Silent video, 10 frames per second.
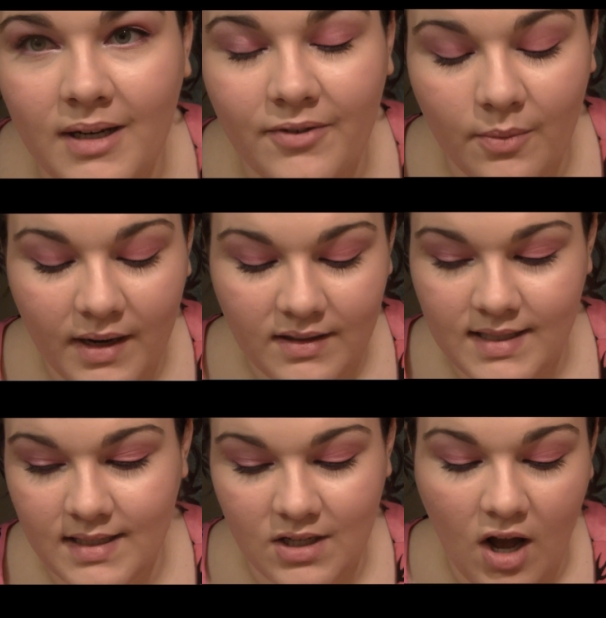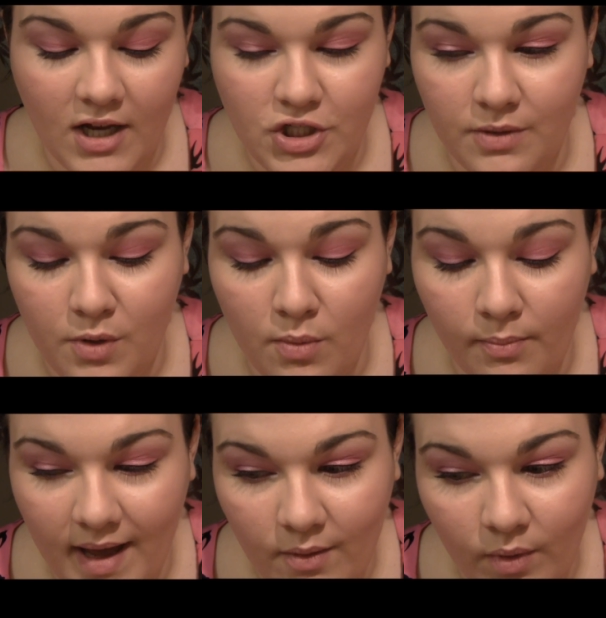if you're wearing this as a costume, you
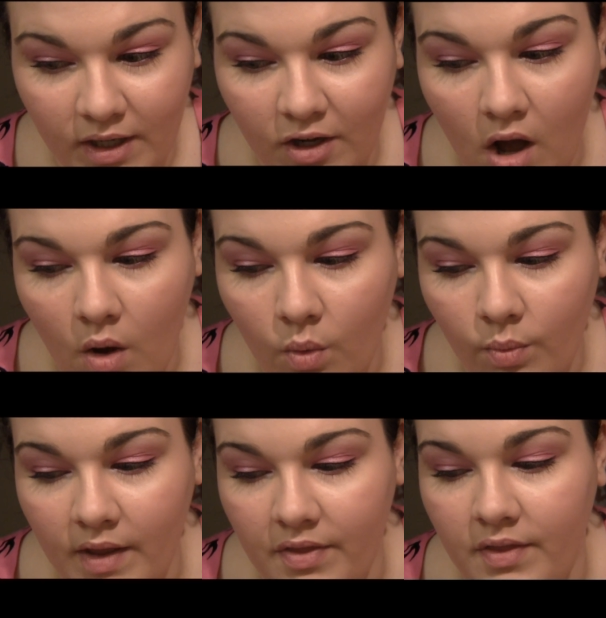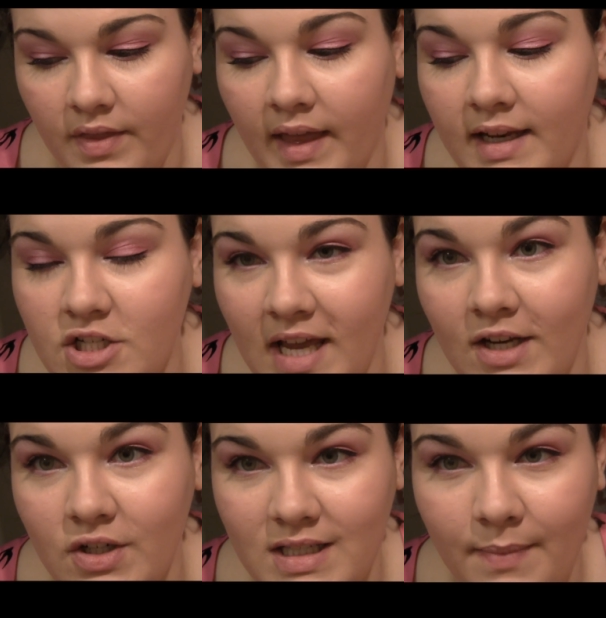might want to go with the
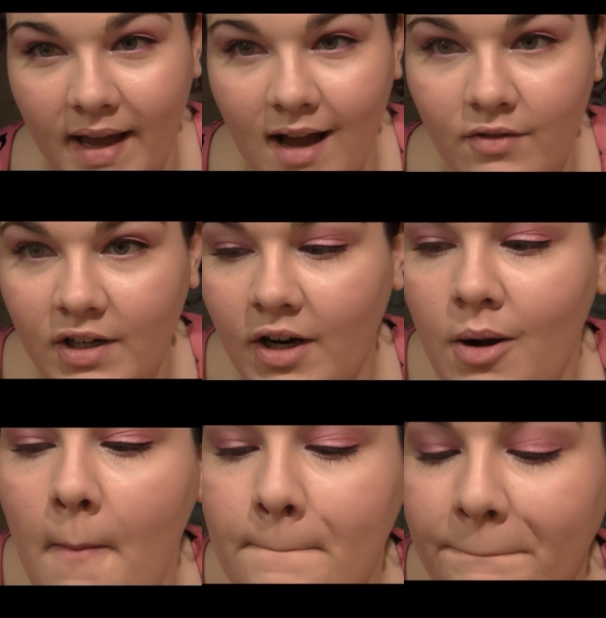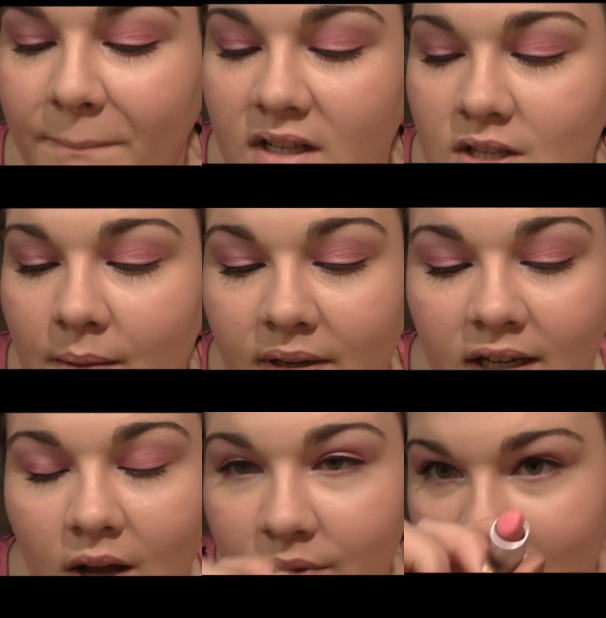Enchantress by CoverGirl. So I'm
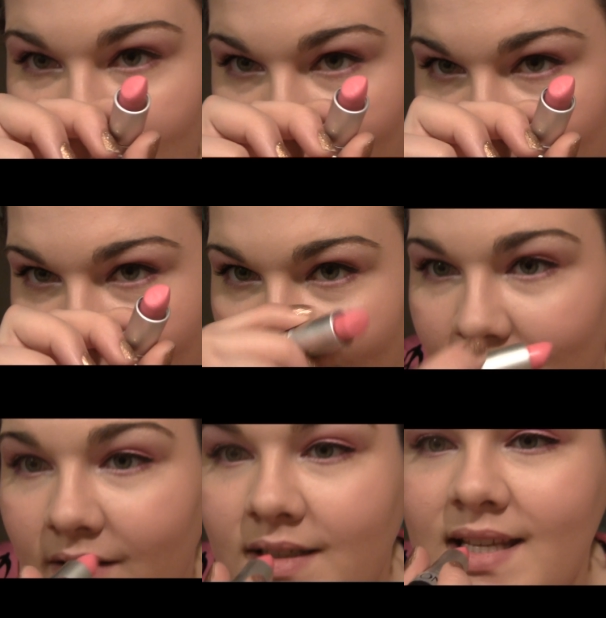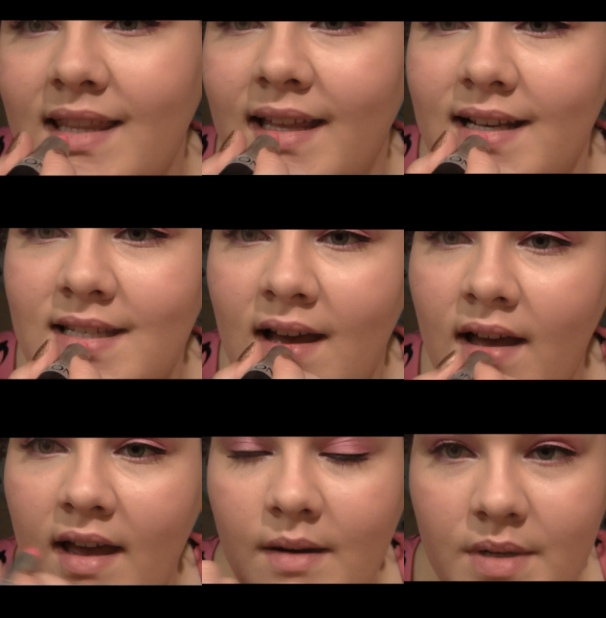going to go with Stormy Pink that looks like this,
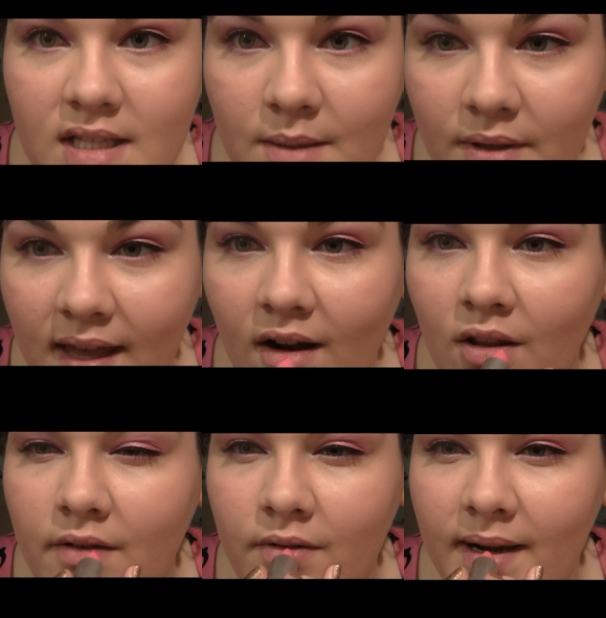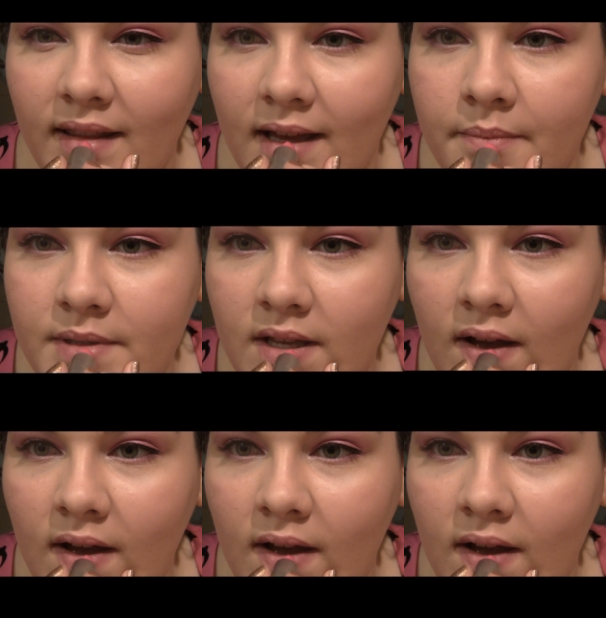and I'm just going to put that all over my lips.